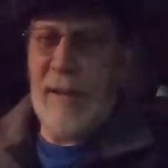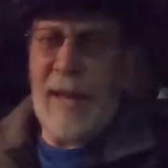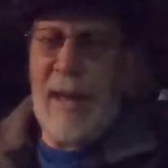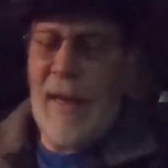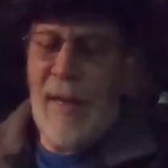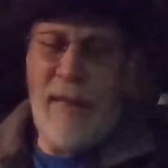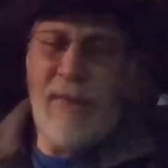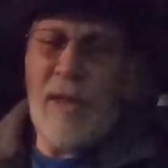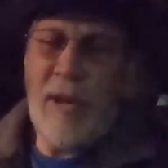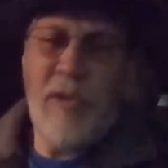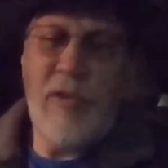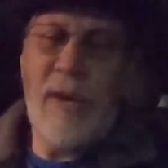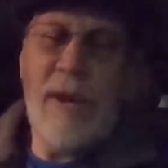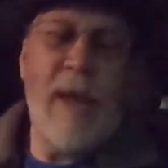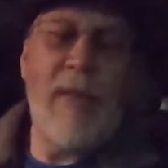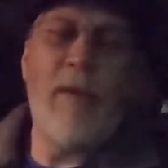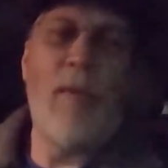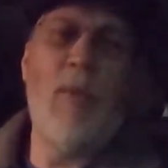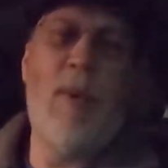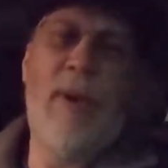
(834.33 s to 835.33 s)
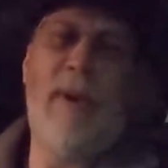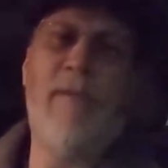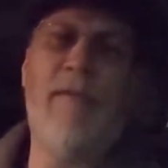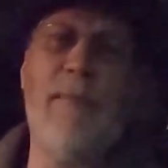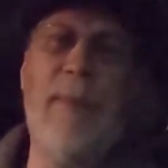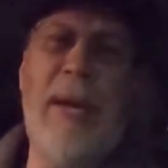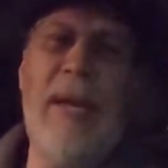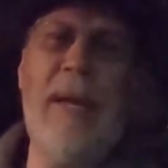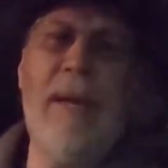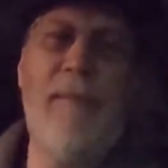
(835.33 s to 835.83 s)
like, there's another one of
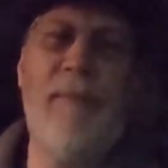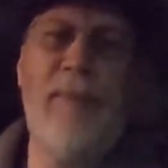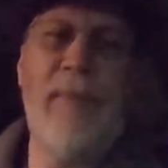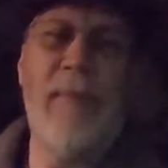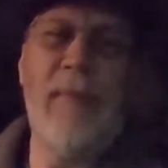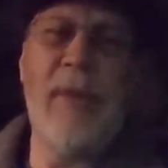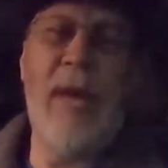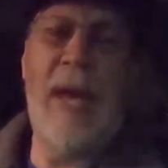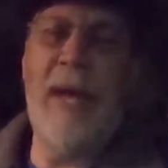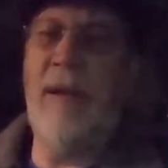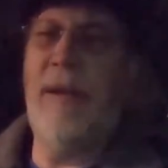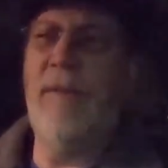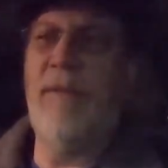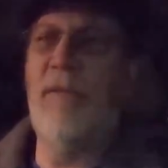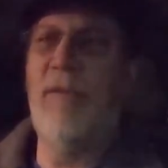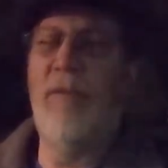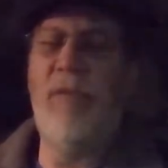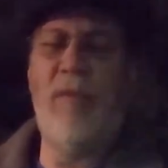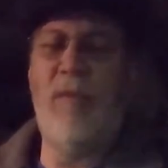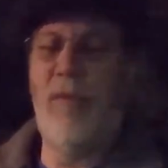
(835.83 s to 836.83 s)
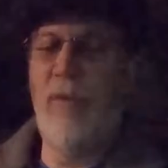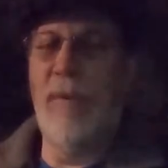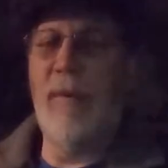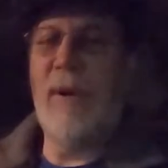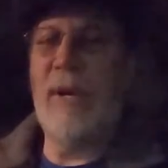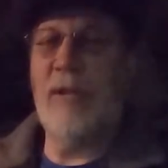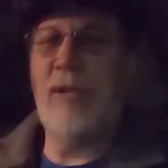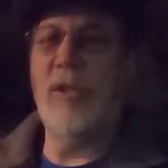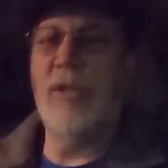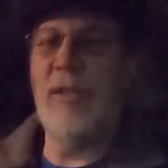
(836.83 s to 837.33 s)
me. And the
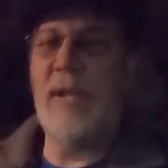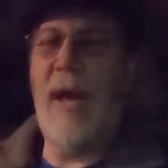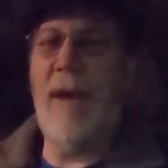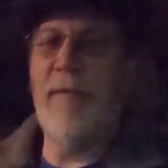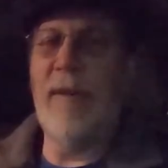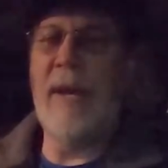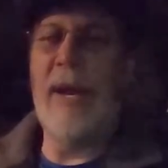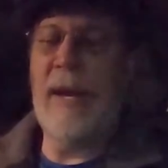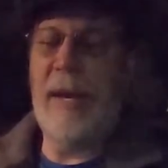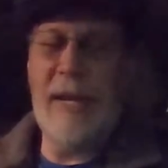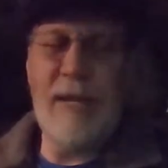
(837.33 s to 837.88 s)
Russians have it, and I